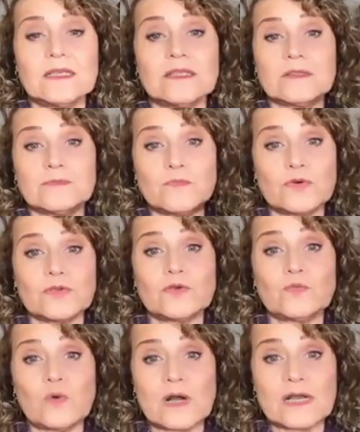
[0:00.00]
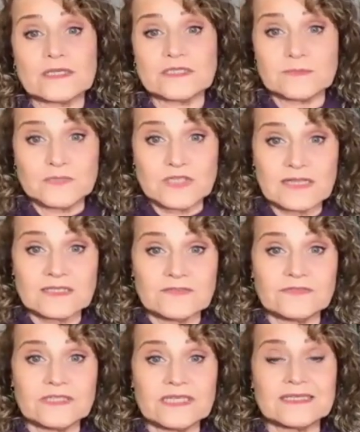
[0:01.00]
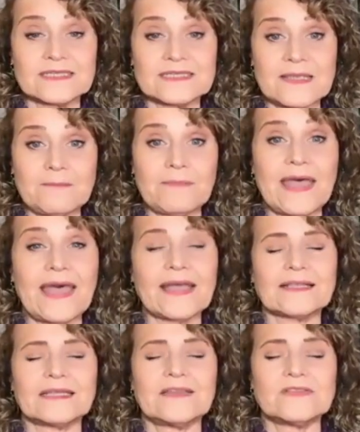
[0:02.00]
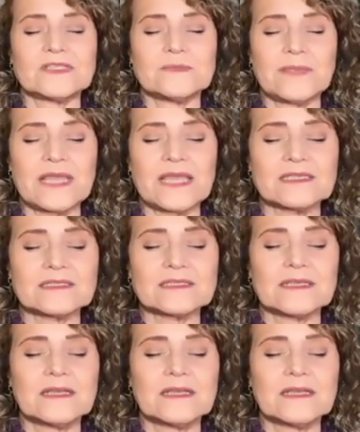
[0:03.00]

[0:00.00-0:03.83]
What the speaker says: The more you watch objectively and step back, leave space,